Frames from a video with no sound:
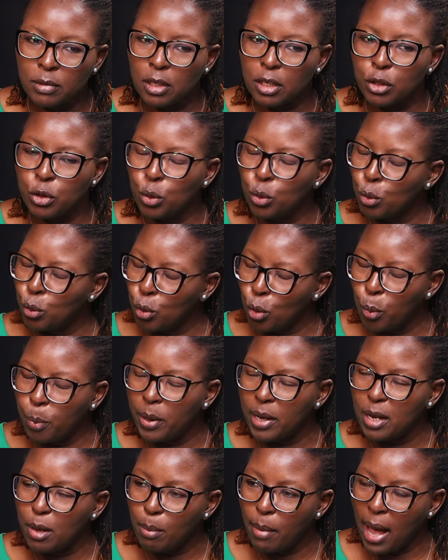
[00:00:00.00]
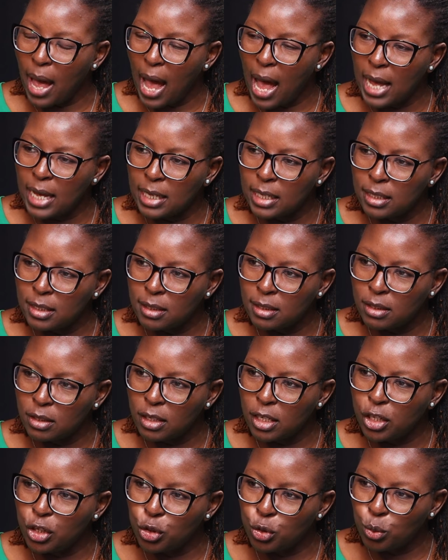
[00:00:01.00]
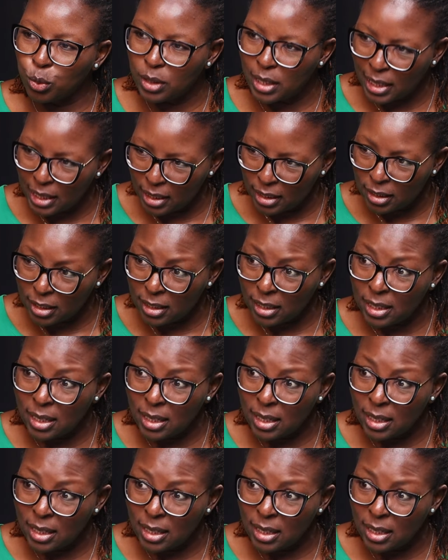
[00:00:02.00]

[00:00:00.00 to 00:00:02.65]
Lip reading: you're opening my eyes into the